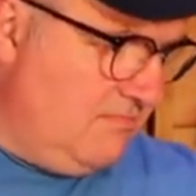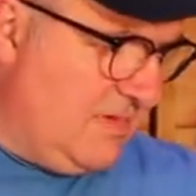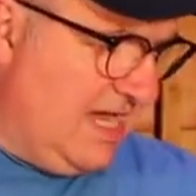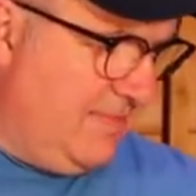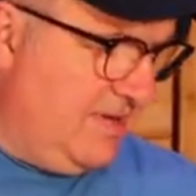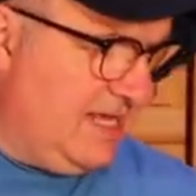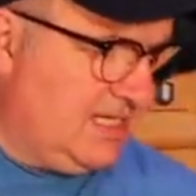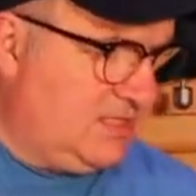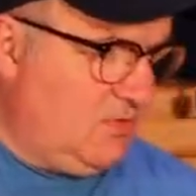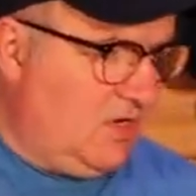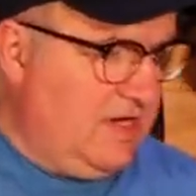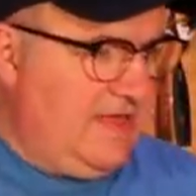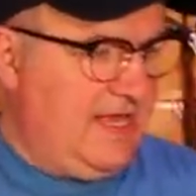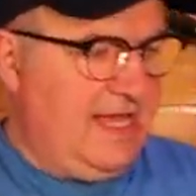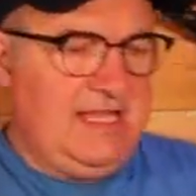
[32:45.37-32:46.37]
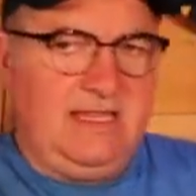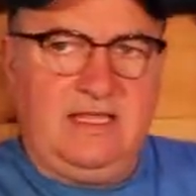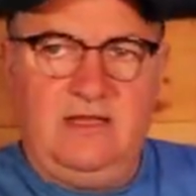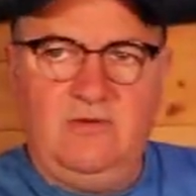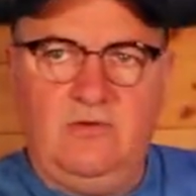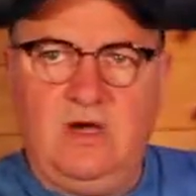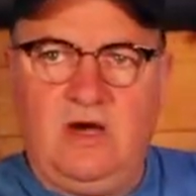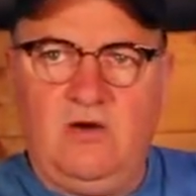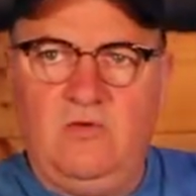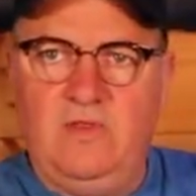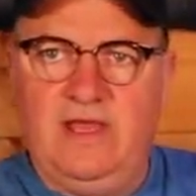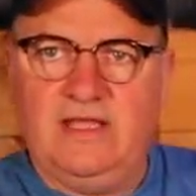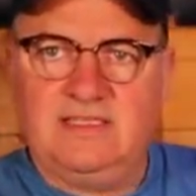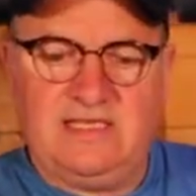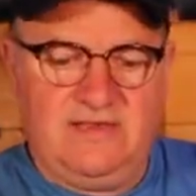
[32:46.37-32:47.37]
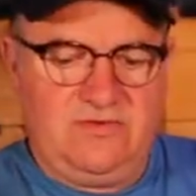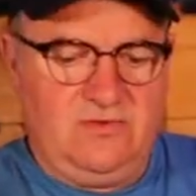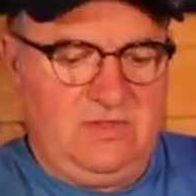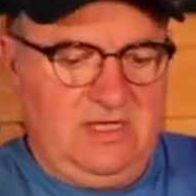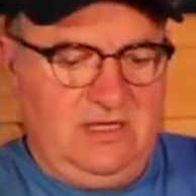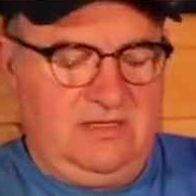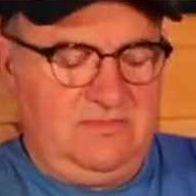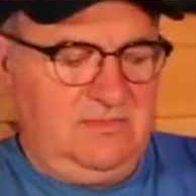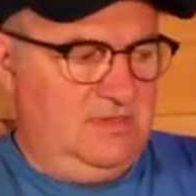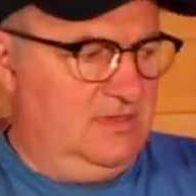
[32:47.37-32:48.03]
Maybe that's why they had the little hole there, because they thought they'd